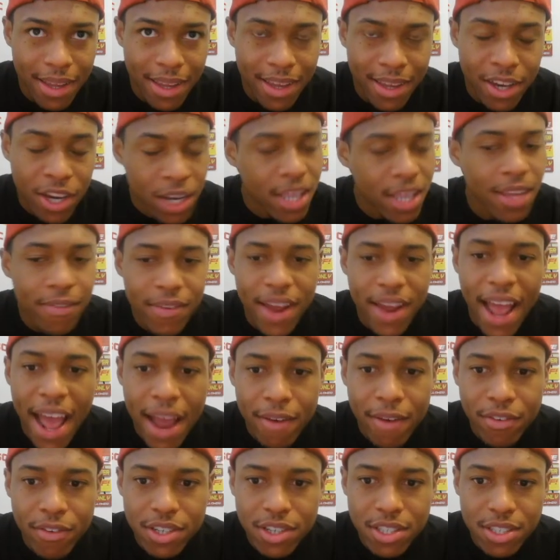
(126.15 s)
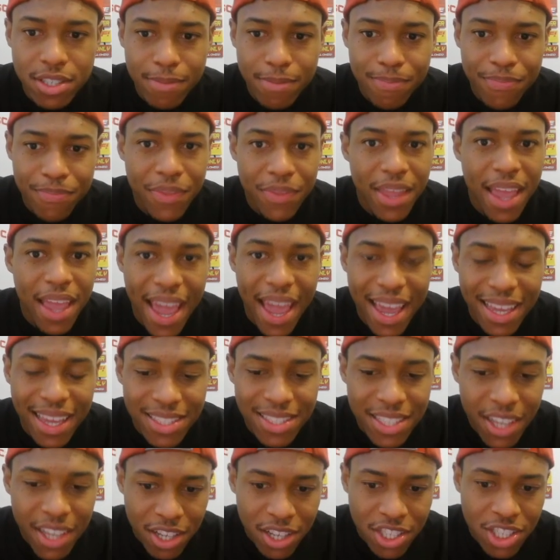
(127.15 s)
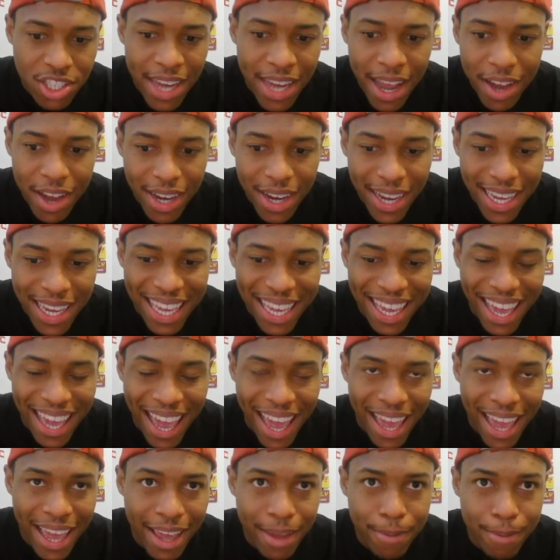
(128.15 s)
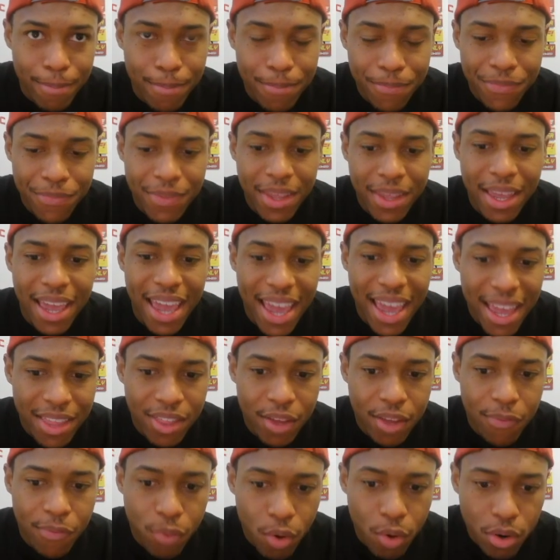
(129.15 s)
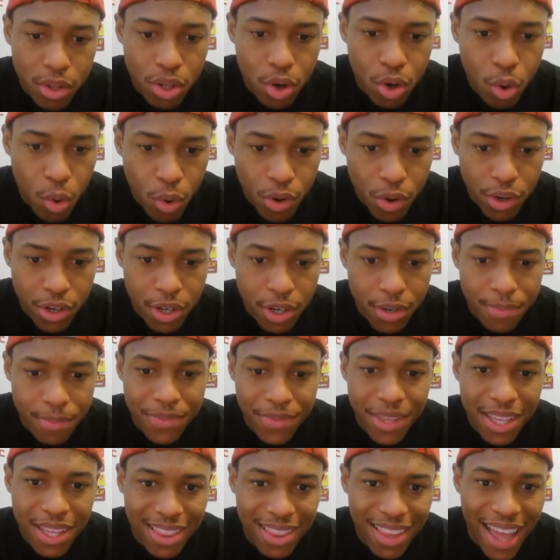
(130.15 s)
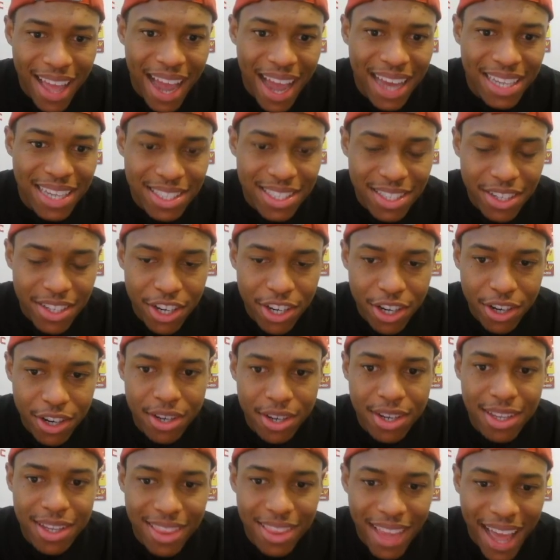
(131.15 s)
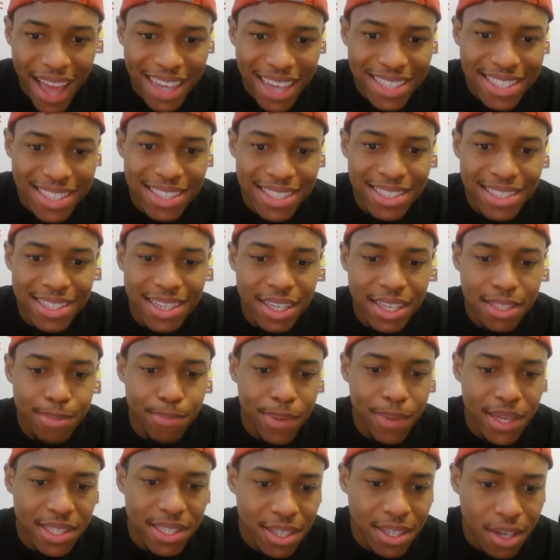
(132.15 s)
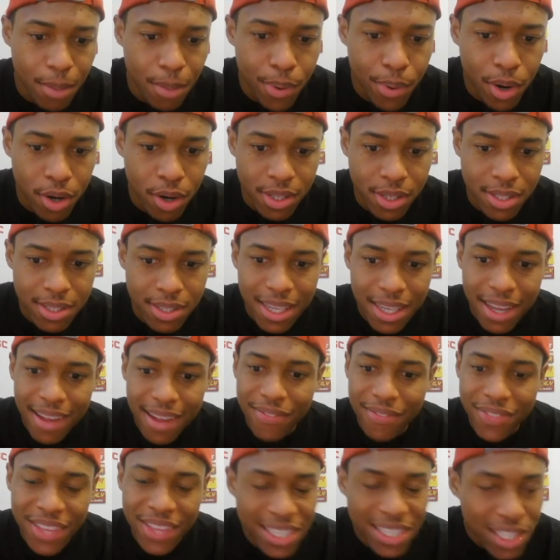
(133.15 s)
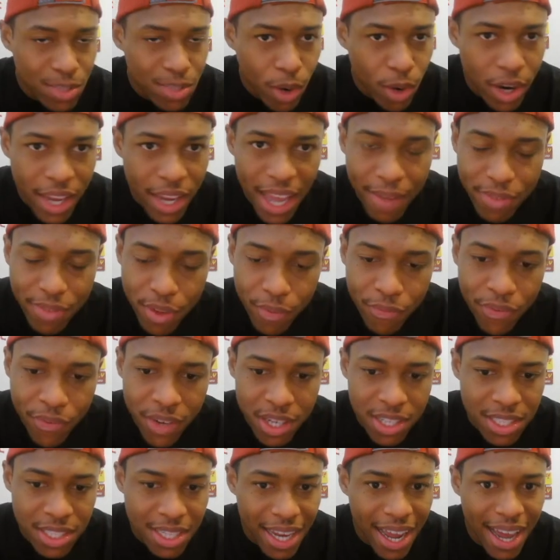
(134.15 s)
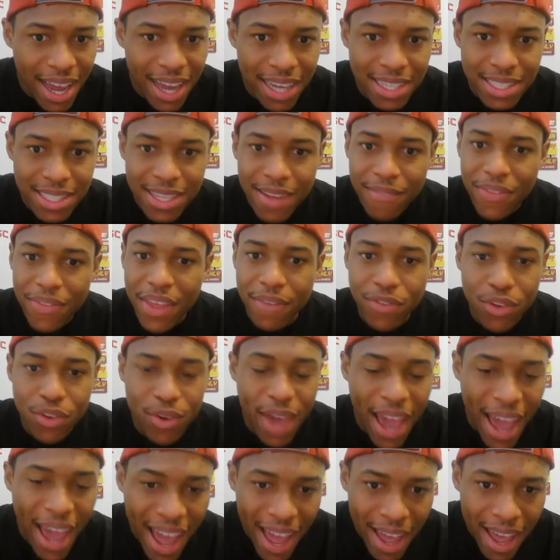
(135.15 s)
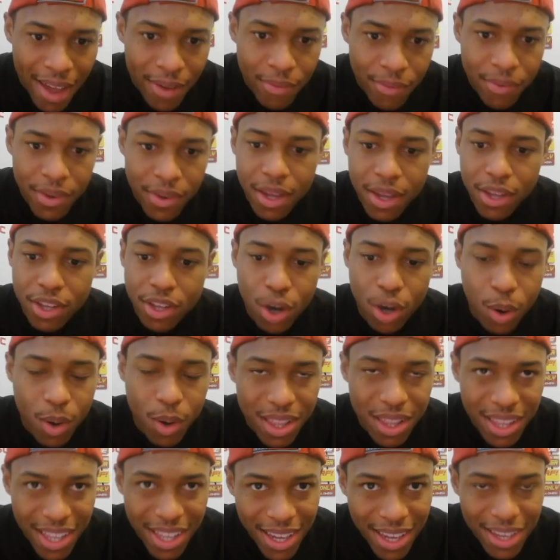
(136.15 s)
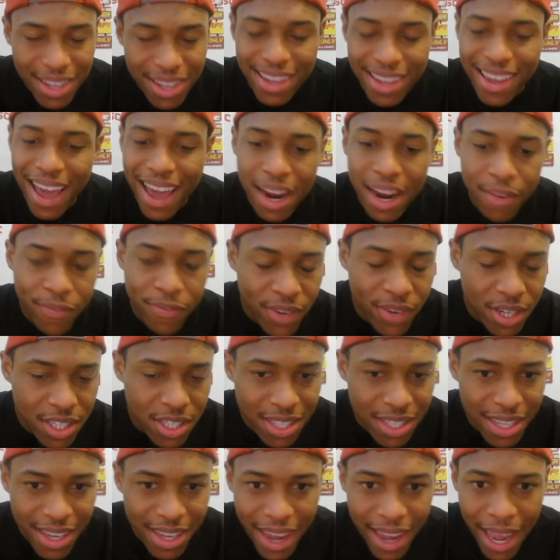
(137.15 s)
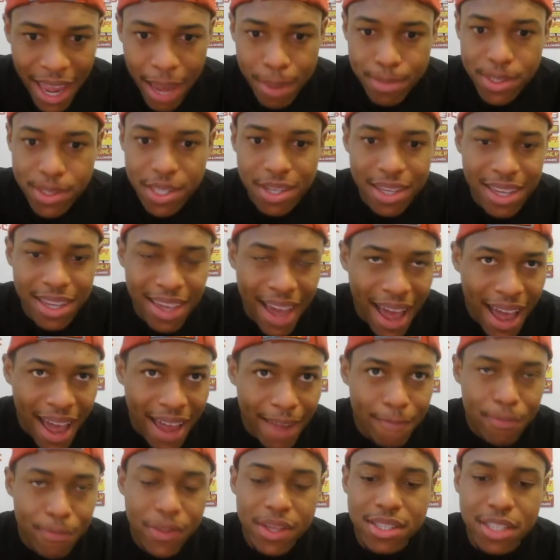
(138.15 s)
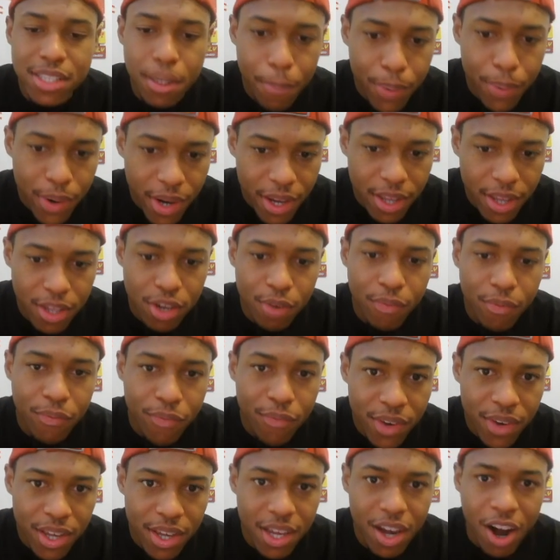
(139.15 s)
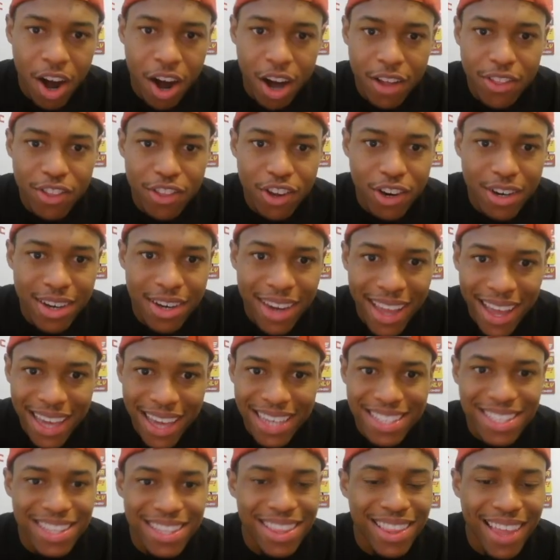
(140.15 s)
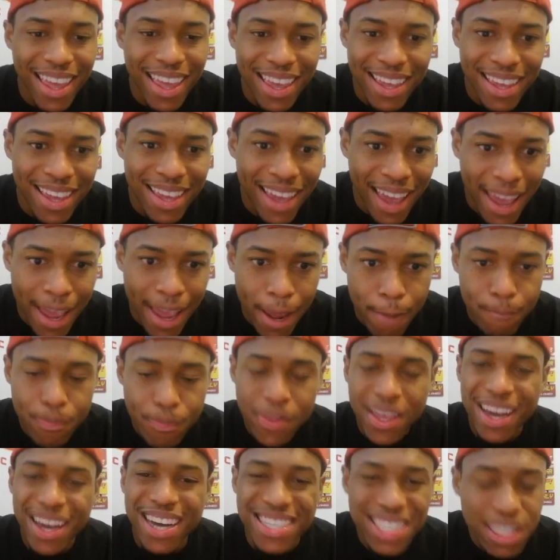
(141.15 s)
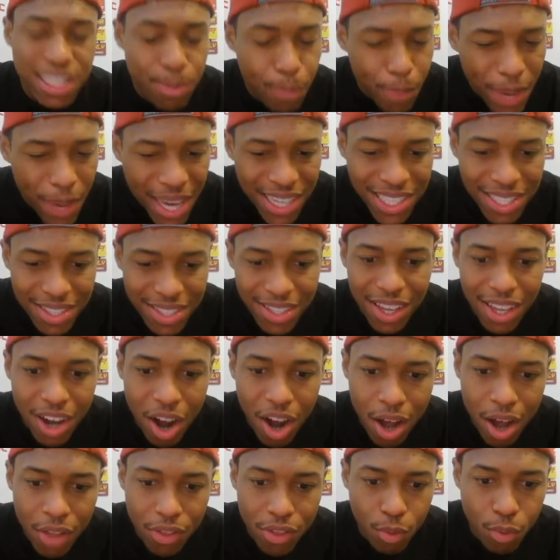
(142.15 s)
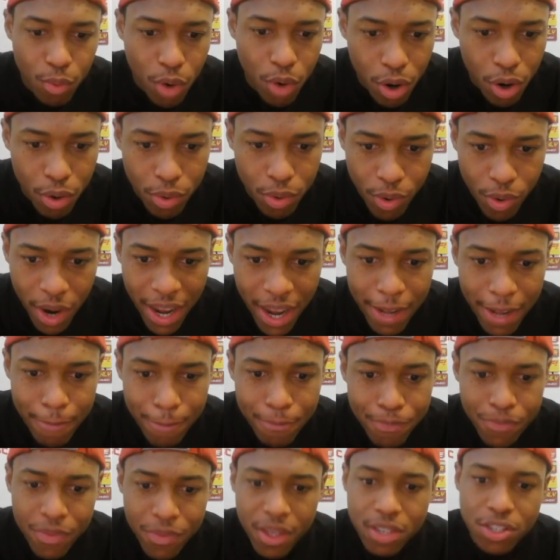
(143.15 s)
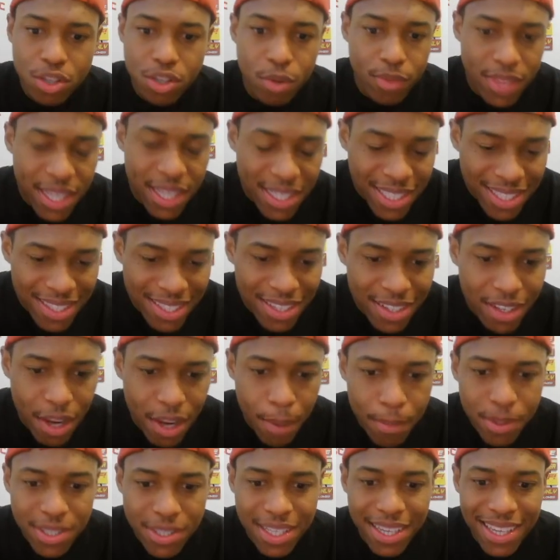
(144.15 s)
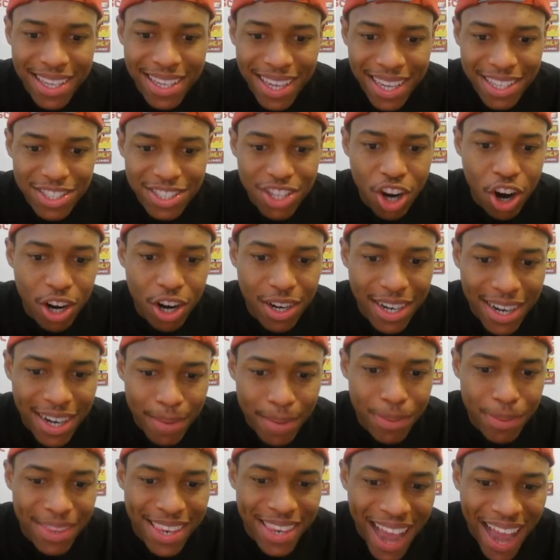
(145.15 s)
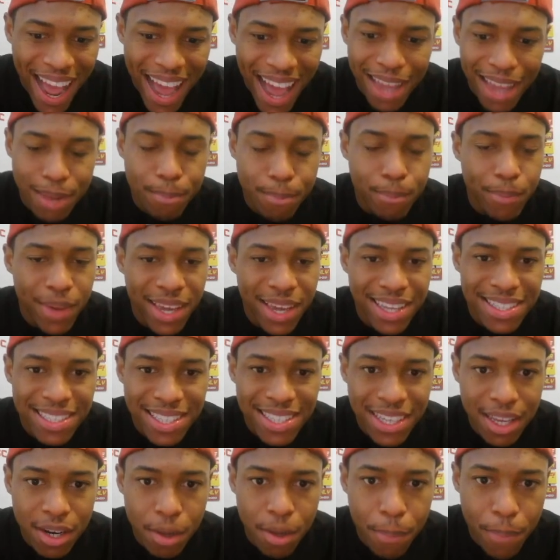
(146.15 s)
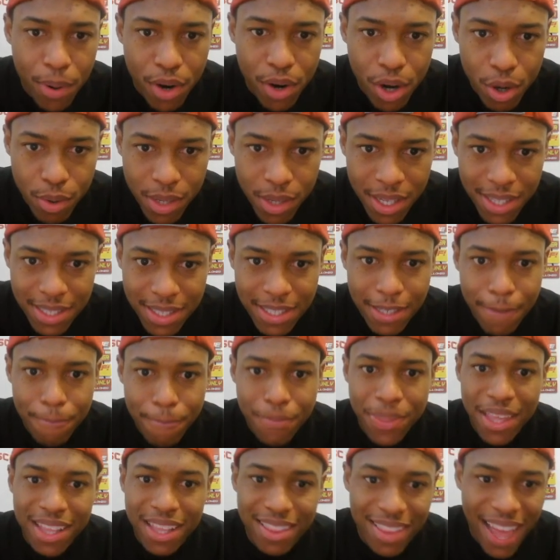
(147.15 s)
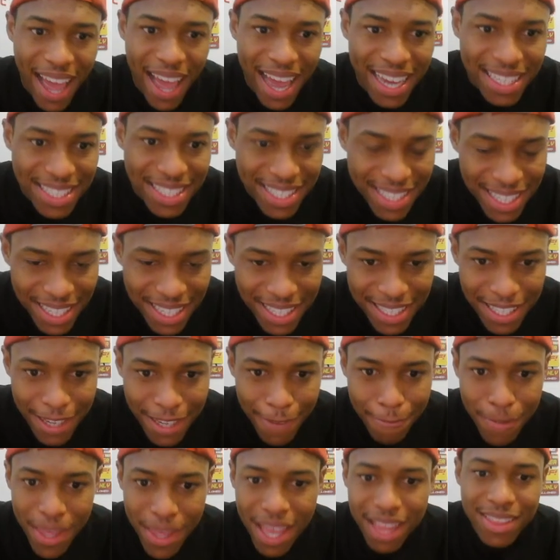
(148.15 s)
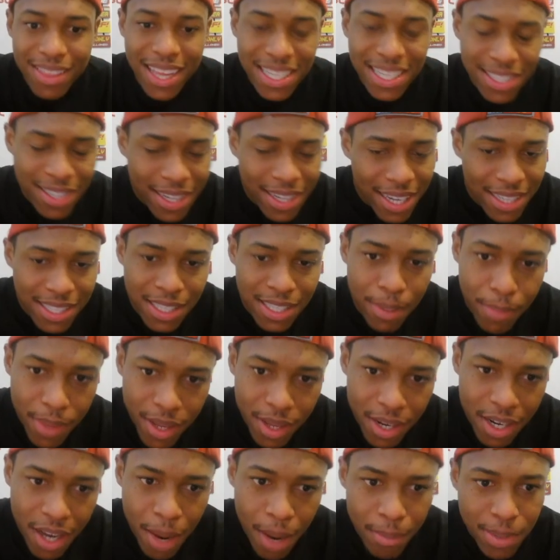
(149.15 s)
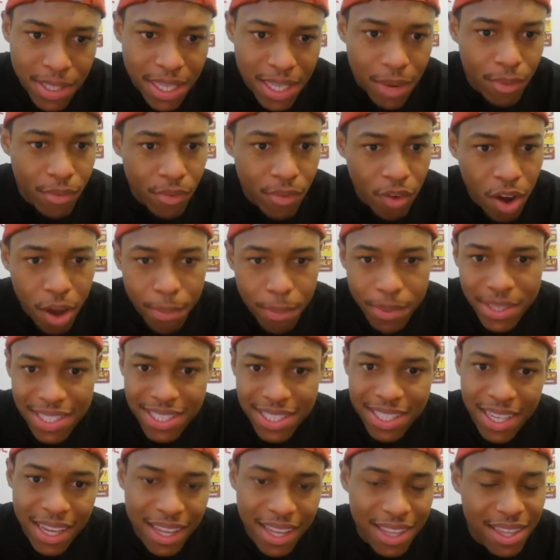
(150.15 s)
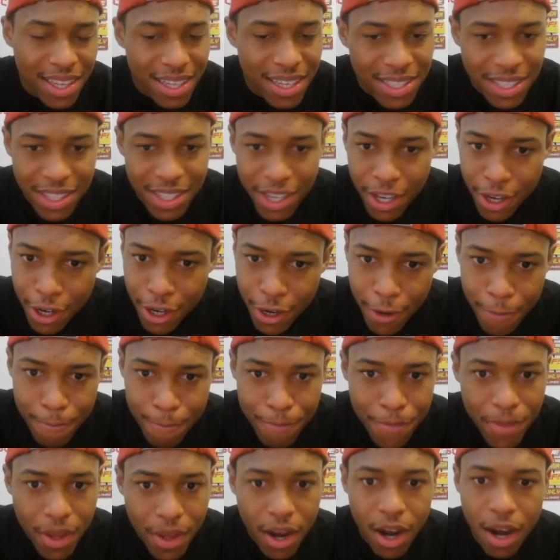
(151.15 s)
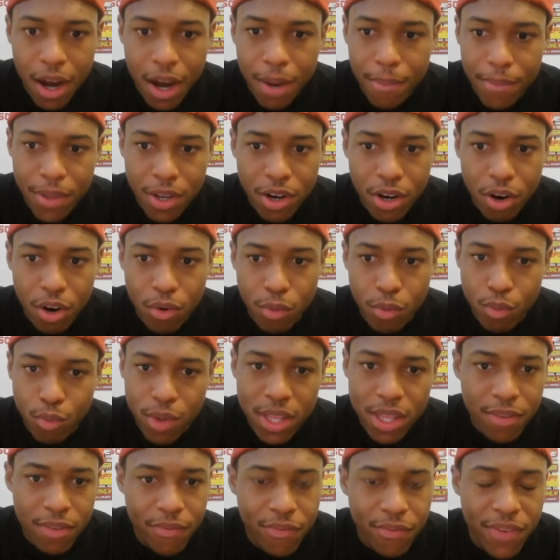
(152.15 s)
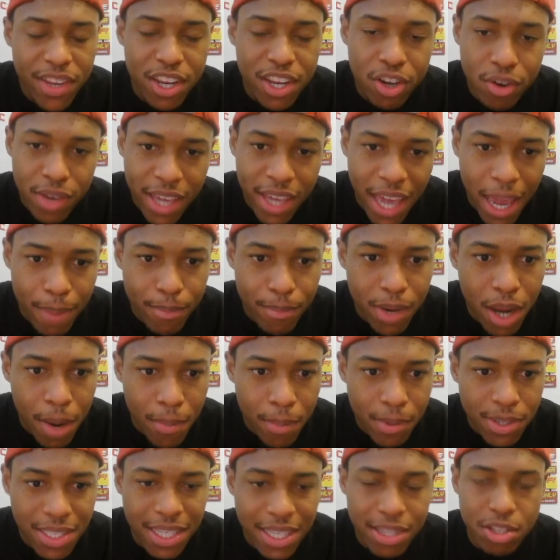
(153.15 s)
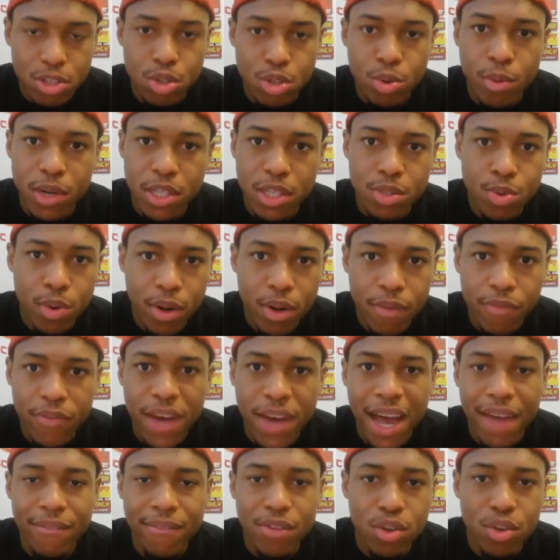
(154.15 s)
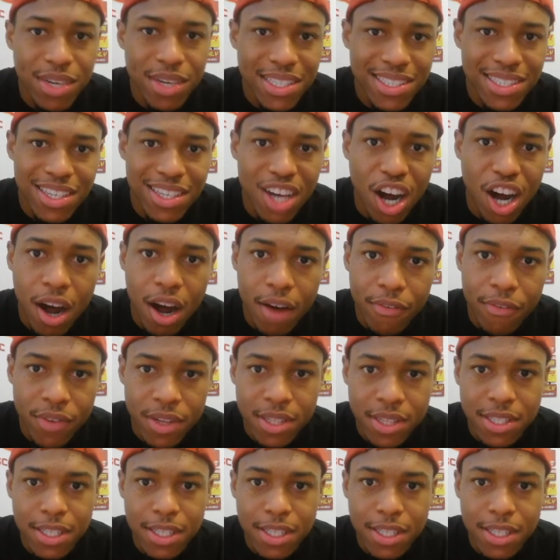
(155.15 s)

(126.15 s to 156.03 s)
Couldn't even average a touchdown a game in the fourth quarter last season against Big Ten opponents. This is where you have to finish, guys. If you have, a lead, you got to finish the games. You got to put your foot on their necks late game, especially on the road, right? So this is the numbers against our 9 Big Ten opponents last season. Let's look at some of the numbers that we've all been seeing this year. Really video game numbers that the 2025 USC offense